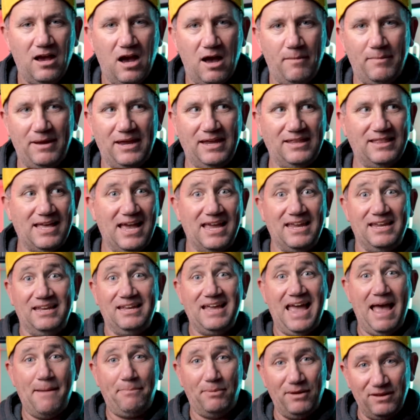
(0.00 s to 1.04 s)
I mean,
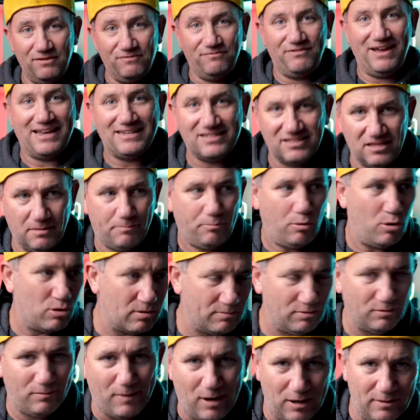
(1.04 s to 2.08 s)
Apple invented the
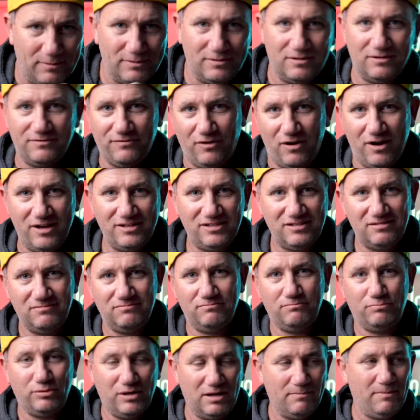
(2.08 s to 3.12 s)
portable mobile device
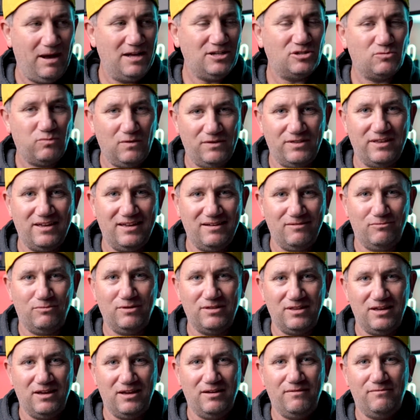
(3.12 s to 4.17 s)
pretty much with
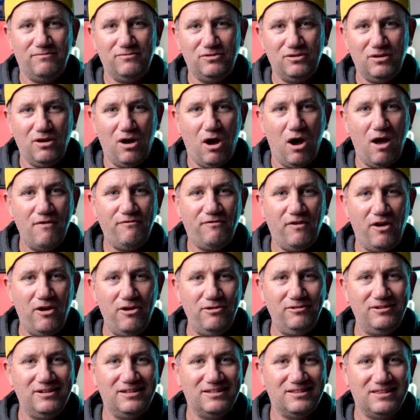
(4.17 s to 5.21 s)
the
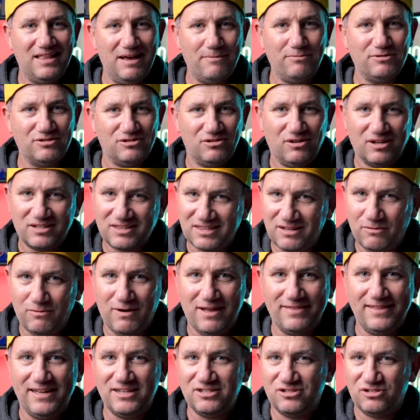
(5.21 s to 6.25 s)
iPhone. That was like the
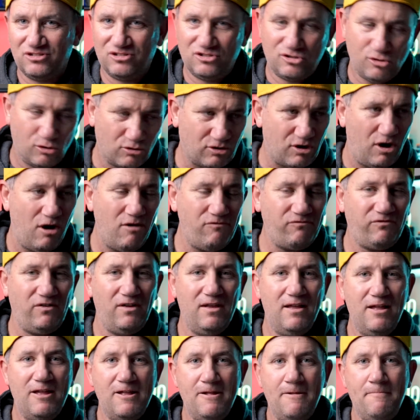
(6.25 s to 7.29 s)
one that took off.
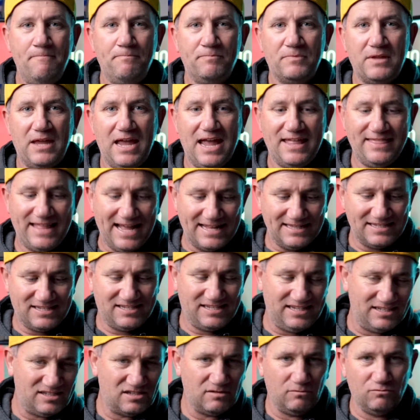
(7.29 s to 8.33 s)
And that
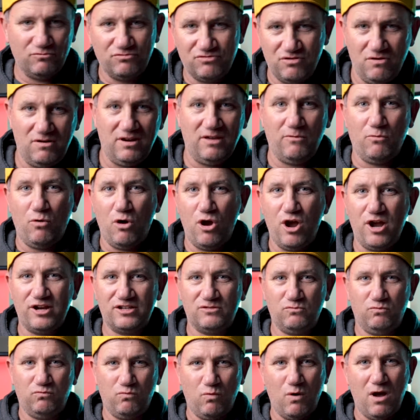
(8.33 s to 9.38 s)
system really
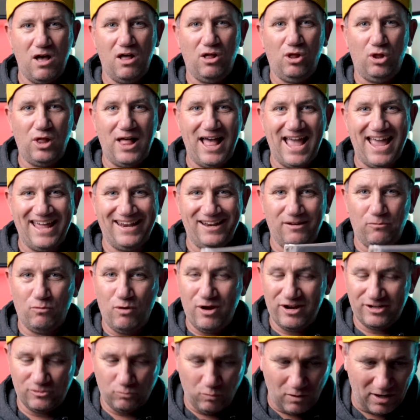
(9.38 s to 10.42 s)
worked well, and it
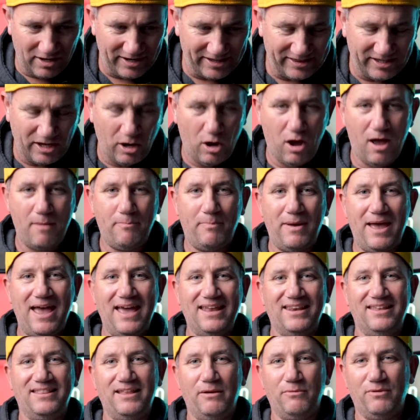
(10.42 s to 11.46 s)
worked well in the
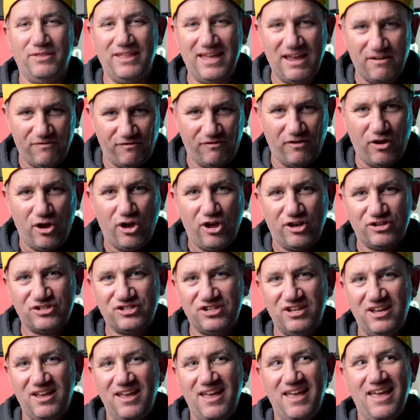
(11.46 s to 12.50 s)
iPad, and they were there first.